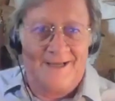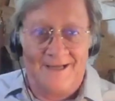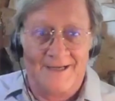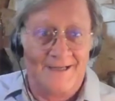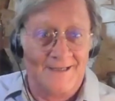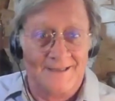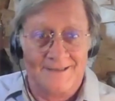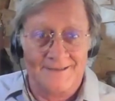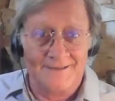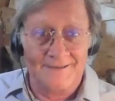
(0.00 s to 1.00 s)

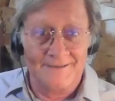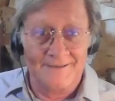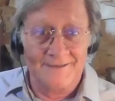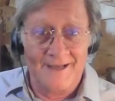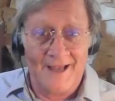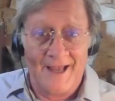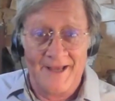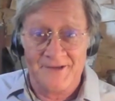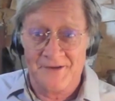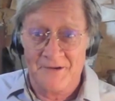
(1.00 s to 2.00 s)
uh
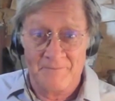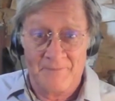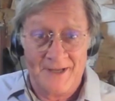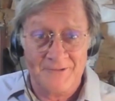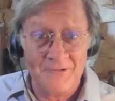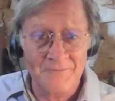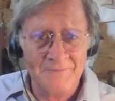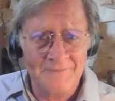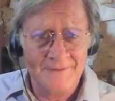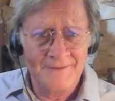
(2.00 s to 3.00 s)
is there a bedroom?